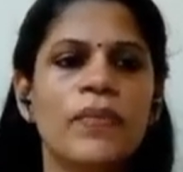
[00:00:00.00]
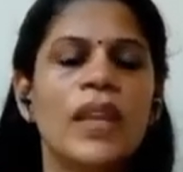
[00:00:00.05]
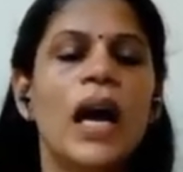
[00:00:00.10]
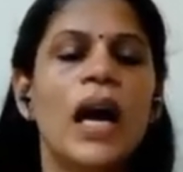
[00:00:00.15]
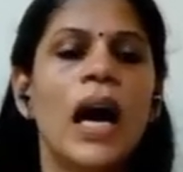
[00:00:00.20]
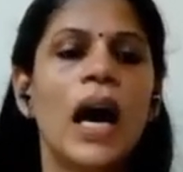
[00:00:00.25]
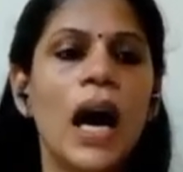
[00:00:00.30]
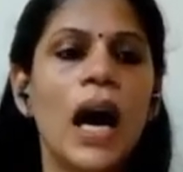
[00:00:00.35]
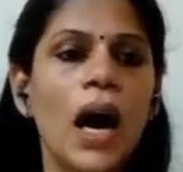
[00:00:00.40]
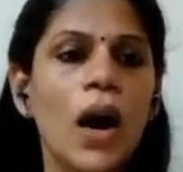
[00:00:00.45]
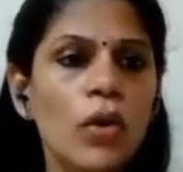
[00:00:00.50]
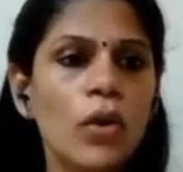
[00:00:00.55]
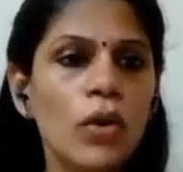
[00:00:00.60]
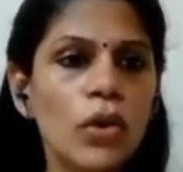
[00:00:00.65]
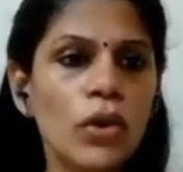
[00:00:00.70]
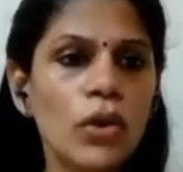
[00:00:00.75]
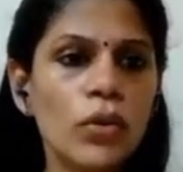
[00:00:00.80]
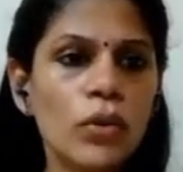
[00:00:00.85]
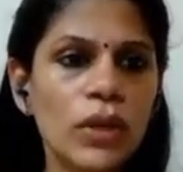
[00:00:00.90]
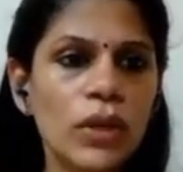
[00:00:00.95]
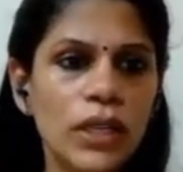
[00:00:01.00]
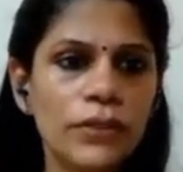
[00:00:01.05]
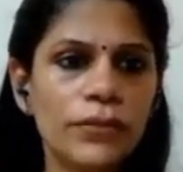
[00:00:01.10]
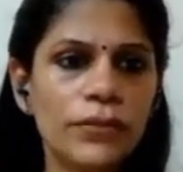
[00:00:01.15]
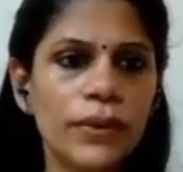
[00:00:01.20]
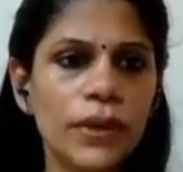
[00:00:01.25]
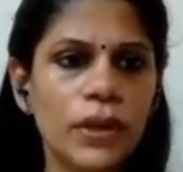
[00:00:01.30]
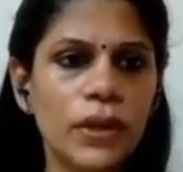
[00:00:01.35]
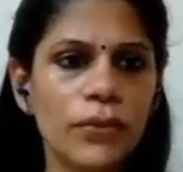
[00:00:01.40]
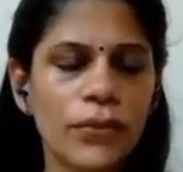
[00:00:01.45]
How do you
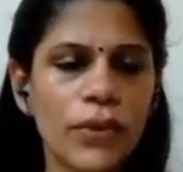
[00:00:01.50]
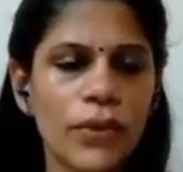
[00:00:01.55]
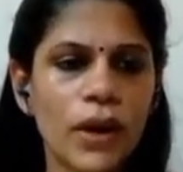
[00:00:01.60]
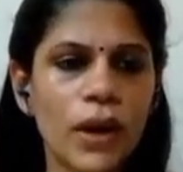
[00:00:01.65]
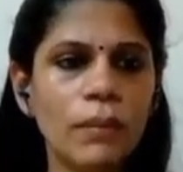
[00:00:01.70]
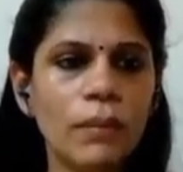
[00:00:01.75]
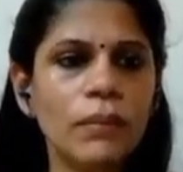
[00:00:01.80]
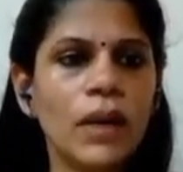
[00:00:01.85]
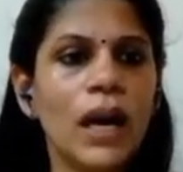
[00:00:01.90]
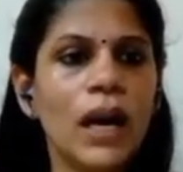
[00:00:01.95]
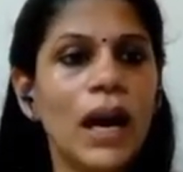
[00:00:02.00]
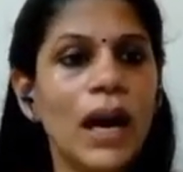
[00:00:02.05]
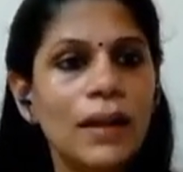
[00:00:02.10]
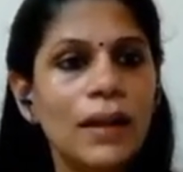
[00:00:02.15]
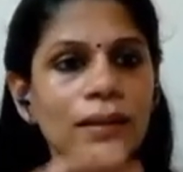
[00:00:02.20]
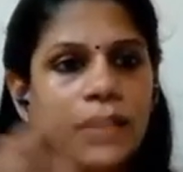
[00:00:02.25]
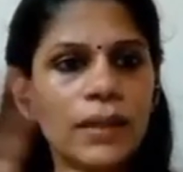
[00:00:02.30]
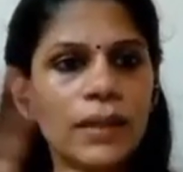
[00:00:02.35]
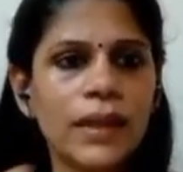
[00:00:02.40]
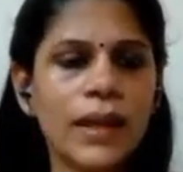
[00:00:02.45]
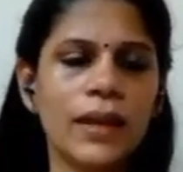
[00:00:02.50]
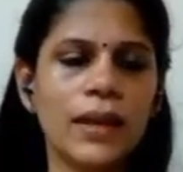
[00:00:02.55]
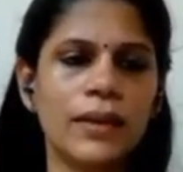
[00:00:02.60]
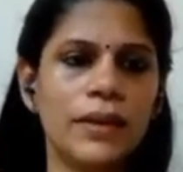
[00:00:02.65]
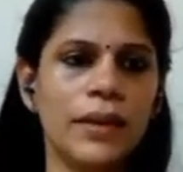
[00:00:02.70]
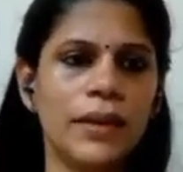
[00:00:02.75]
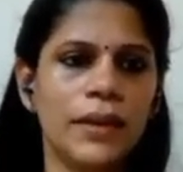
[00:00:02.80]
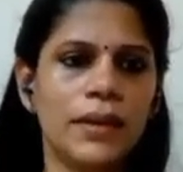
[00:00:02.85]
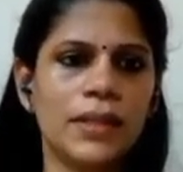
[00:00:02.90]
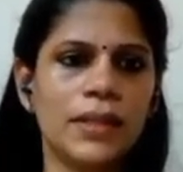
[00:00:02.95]
differ from other
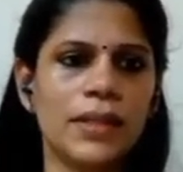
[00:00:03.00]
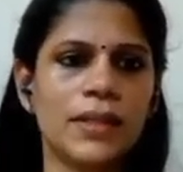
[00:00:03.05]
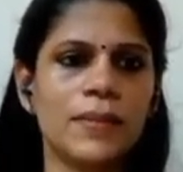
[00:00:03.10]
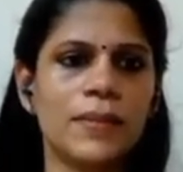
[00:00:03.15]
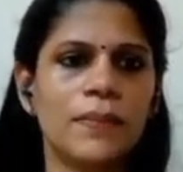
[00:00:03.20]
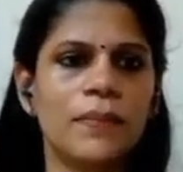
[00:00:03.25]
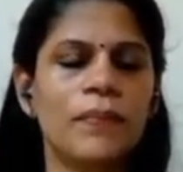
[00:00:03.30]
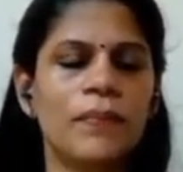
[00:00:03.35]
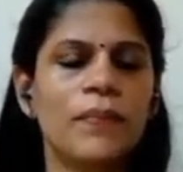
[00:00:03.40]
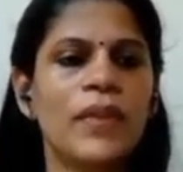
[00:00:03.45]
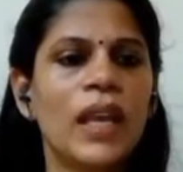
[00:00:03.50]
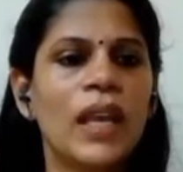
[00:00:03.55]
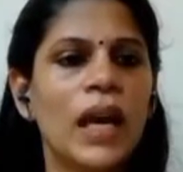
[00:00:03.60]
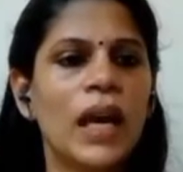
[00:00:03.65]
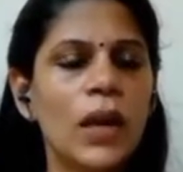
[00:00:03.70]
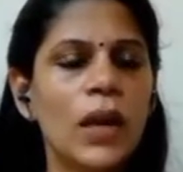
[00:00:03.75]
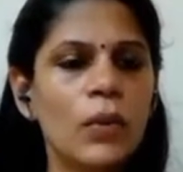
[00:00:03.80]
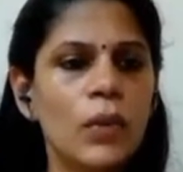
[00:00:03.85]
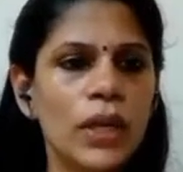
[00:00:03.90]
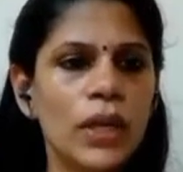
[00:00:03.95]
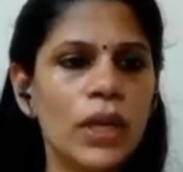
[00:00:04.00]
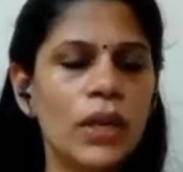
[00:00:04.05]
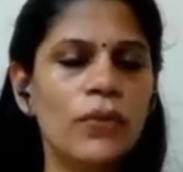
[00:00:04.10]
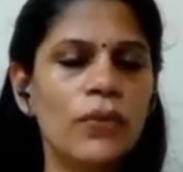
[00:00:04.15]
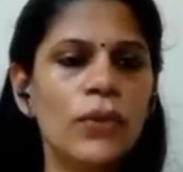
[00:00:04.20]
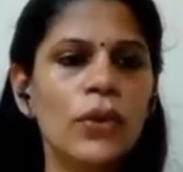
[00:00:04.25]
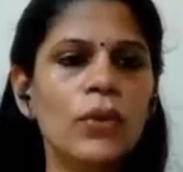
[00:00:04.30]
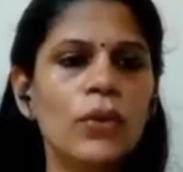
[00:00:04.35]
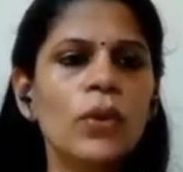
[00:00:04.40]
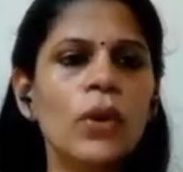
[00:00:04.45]
candidates? I would give
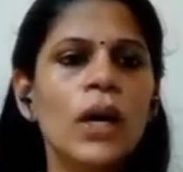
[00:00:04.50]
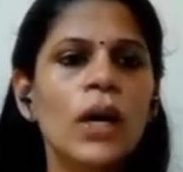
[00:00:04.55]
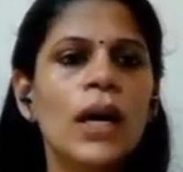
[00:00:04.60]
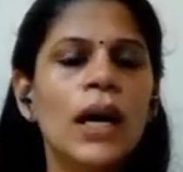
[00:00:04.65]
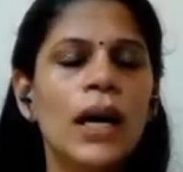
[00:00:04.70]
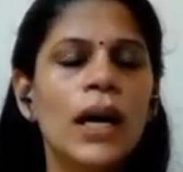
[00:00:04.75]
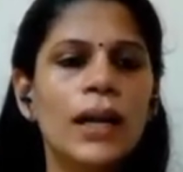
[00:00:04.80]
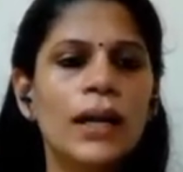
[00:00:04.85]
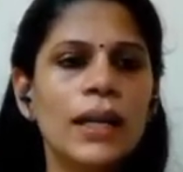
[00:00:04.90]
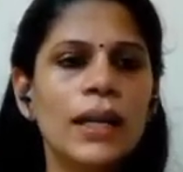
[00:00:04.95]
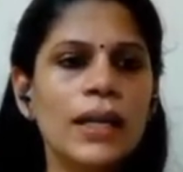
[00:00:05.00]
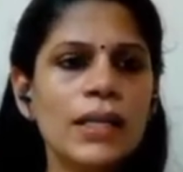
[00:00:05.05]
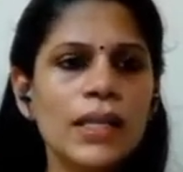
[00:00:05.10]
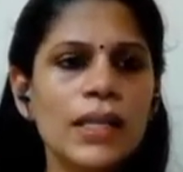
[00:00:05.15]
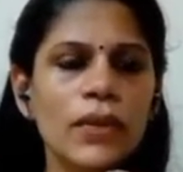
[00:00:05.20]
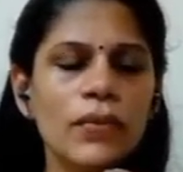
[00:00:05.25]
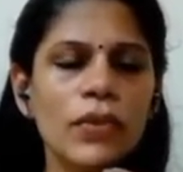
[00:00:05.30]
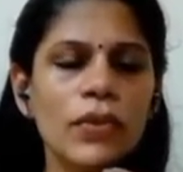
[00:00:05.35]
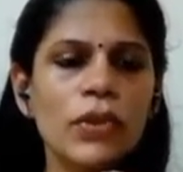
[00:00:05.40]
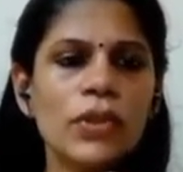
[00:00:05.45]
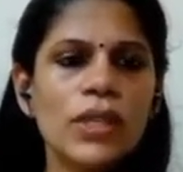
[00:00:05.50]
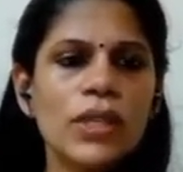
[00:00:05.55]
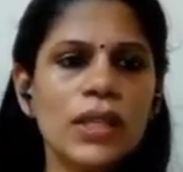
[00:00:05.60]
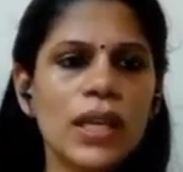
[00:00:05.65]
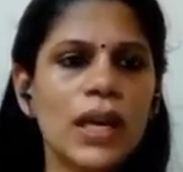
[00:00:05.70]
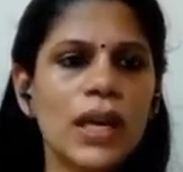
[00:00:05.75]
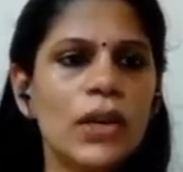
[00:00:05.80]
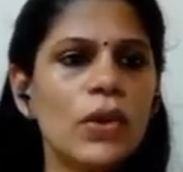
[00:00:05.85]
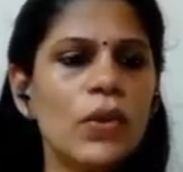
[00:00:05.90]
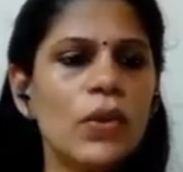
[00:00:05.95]
you an interview
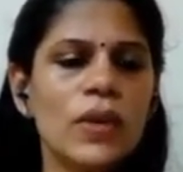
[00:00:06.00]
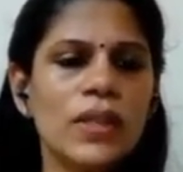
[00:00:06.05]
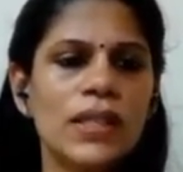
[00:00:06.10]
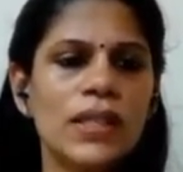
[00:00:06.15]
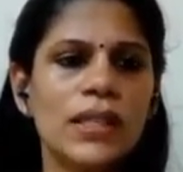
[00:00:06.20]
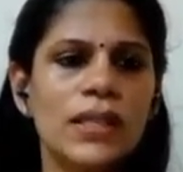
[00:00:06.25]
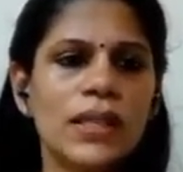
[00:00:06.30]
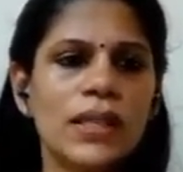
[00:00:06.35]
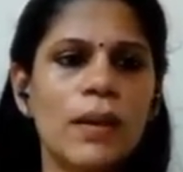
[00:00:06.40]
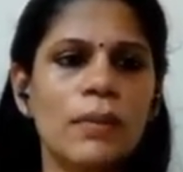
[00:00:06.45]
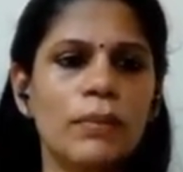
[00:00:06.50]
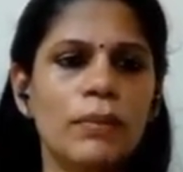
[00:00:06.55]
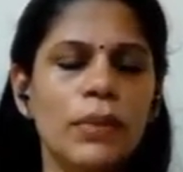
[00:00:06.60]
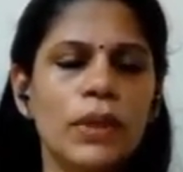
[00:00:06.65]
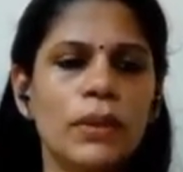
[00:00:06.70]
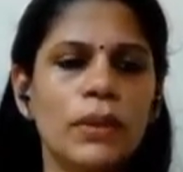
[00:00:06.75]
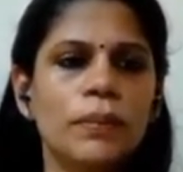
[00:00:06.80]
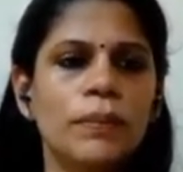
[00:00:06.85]
scenario as example.